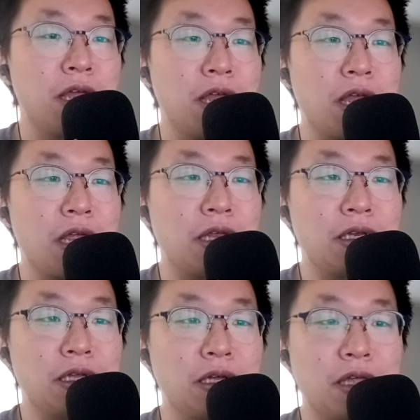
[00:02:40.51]

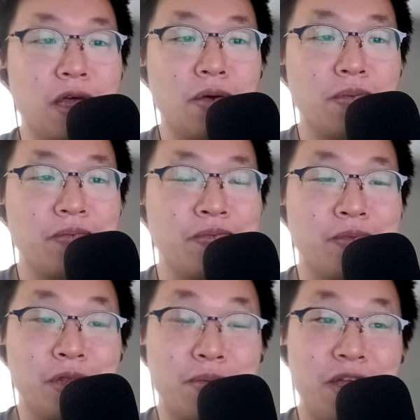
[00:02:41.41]
And uh, yeah,
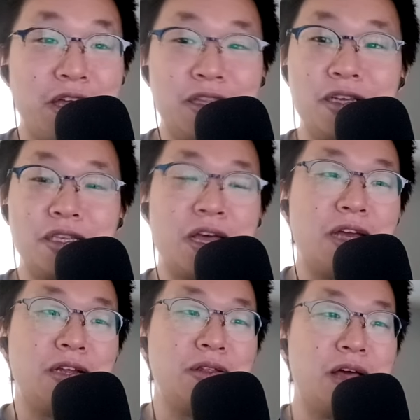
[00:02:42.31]
but yeah, there's
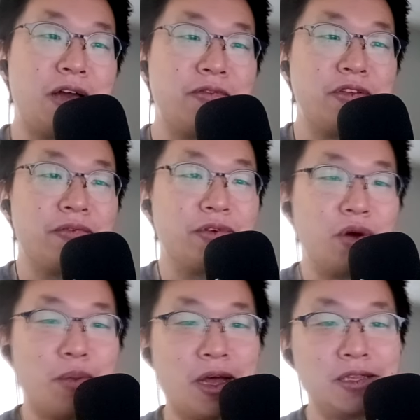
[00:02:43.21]
not a lot of
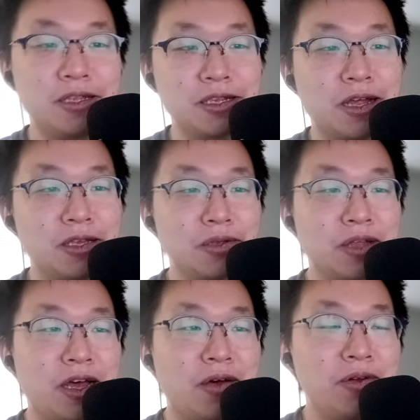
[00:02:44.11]
info about this console
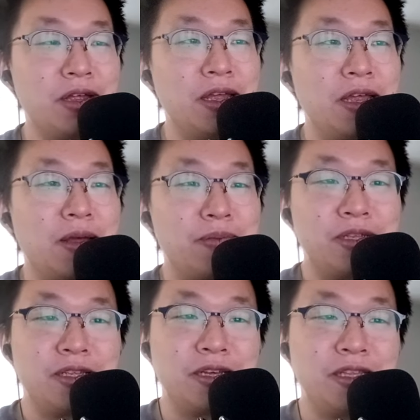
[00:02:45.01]
out.
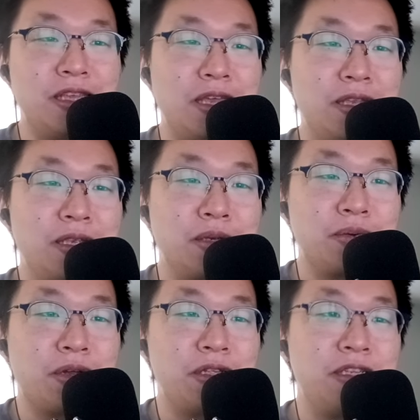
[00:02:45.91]
But the good thing is
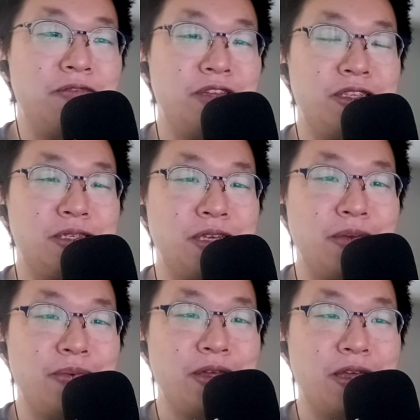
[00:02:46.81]
it's relatively
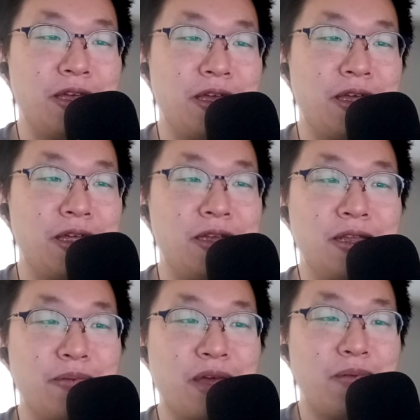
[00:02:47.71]
cheap and
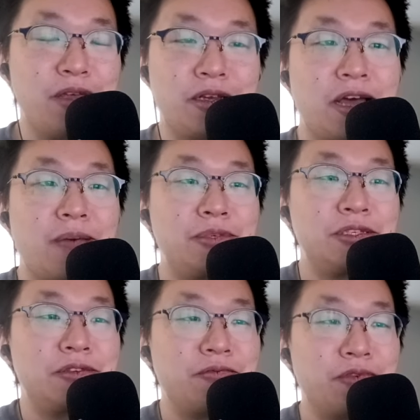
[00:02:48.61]
it might be an
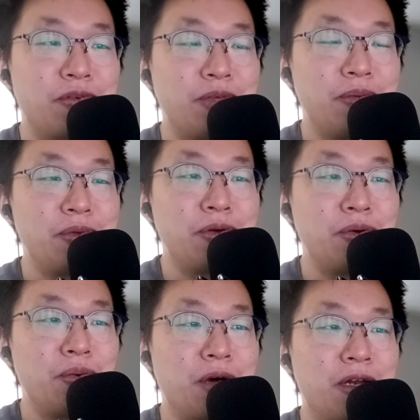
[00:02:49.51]
option for people
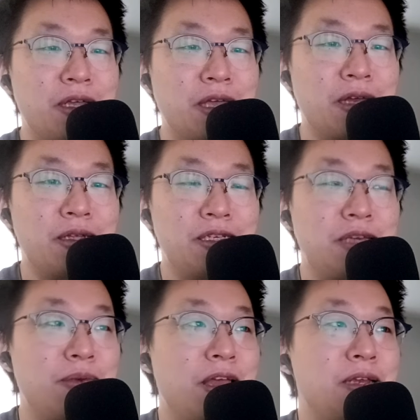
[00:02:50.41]
who want to get a
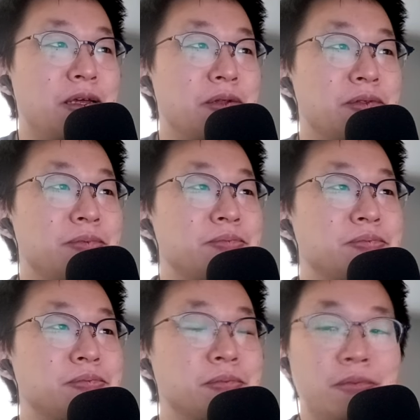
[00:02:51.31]
cheap handheld.
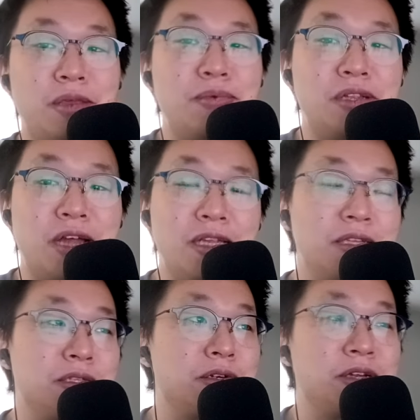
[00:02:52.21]
People like
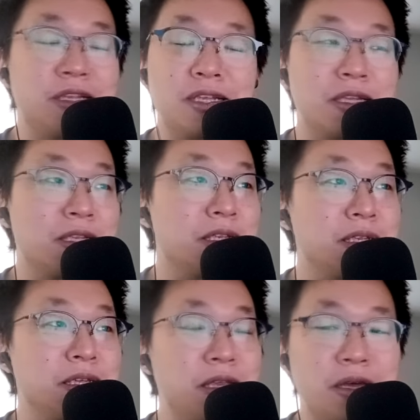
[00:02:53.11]
the
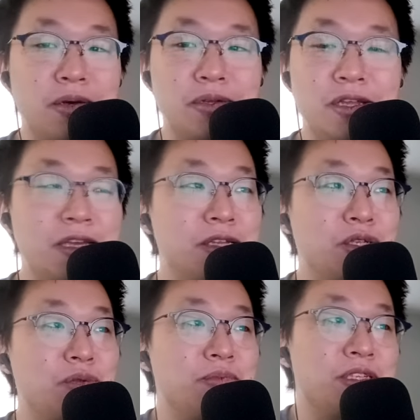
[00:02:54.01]
36, you know, like
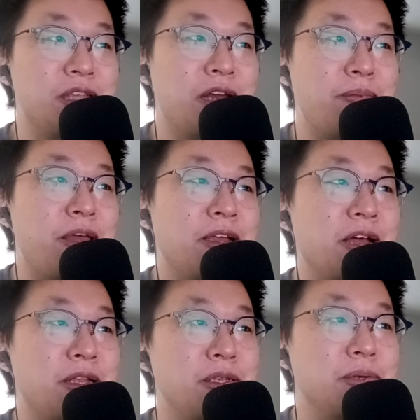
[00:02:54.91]
it's it's not a bad
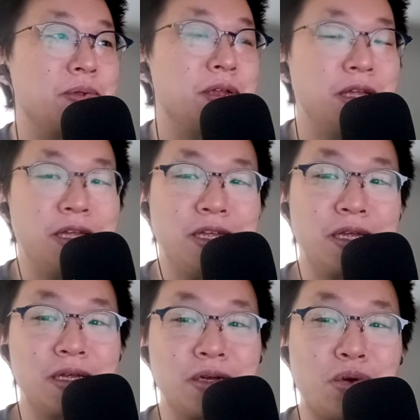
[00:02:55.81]
console.
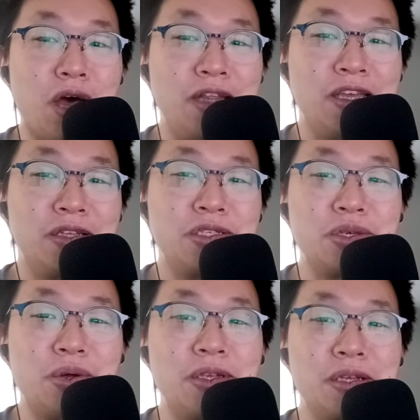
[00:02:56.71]
Quality
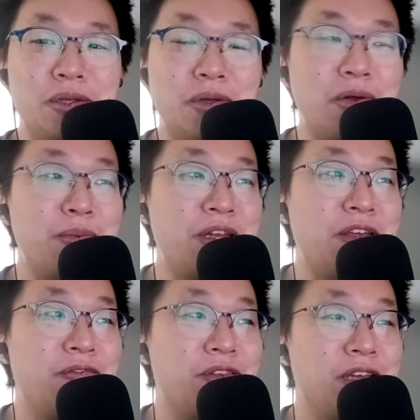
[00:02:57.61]
control is a little bit
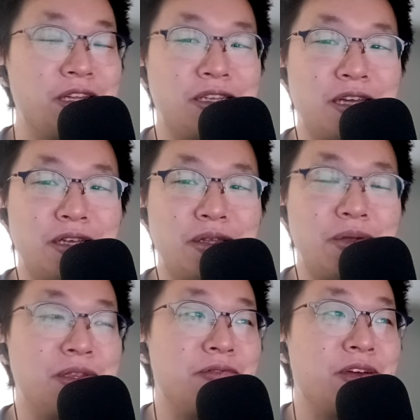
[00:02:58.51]
iffy on, on
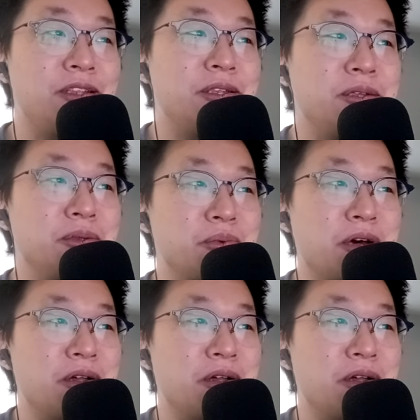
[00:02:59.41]
those devices as well.